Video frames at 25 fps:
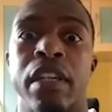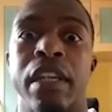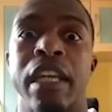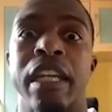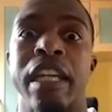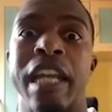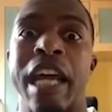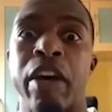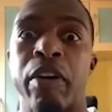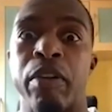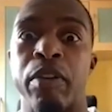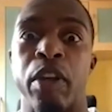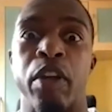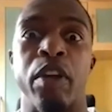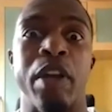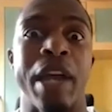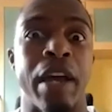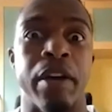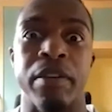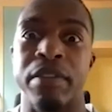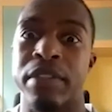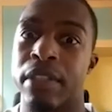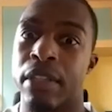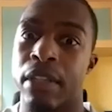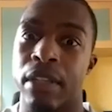They now know
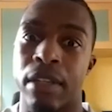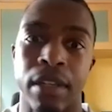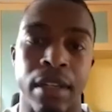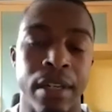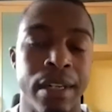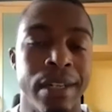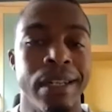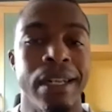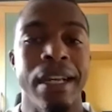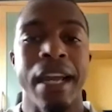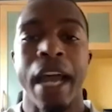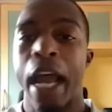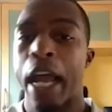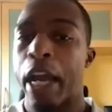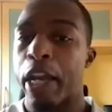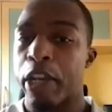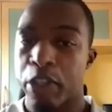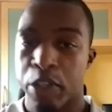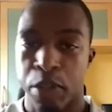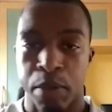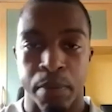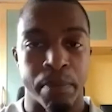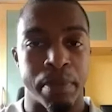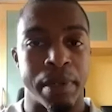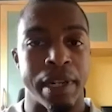how to
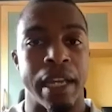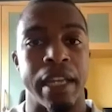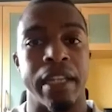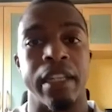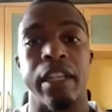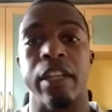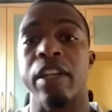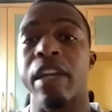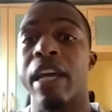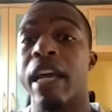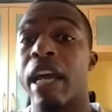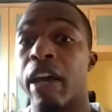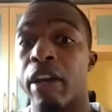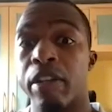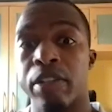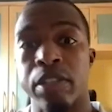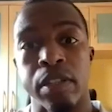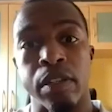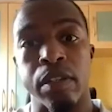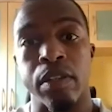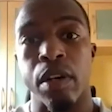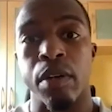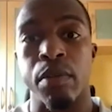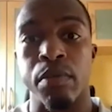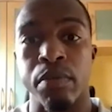action plan. They know how to
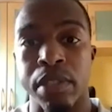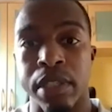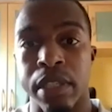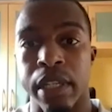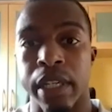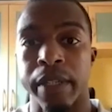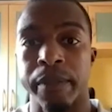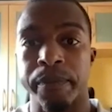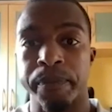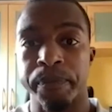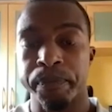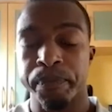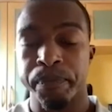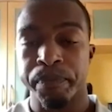goal set.